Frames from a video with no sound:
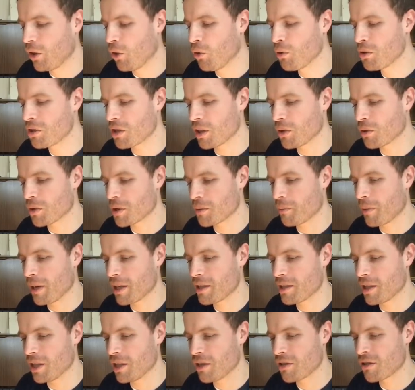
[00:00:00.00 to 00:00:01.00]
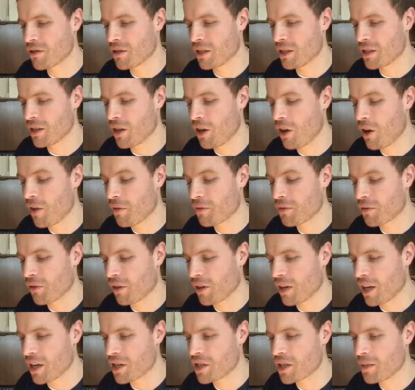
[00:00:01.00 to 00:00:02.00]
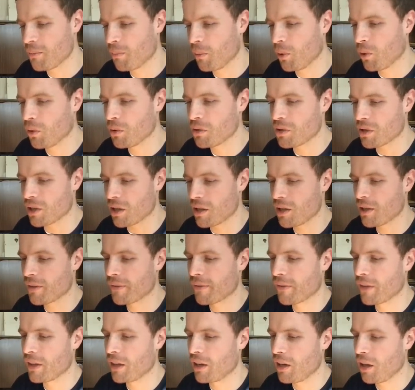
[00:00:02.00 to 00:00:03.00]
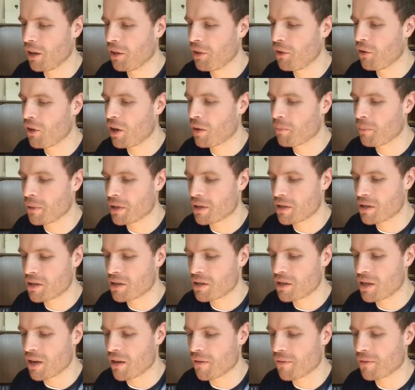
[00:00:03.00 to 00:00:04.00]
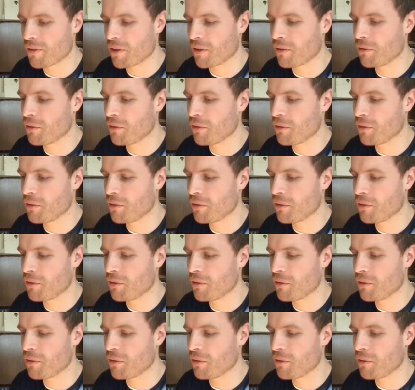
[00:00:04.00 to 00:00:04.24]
also, what makes it interesting is after I'd actually bought it, I thought I'd been stiffed.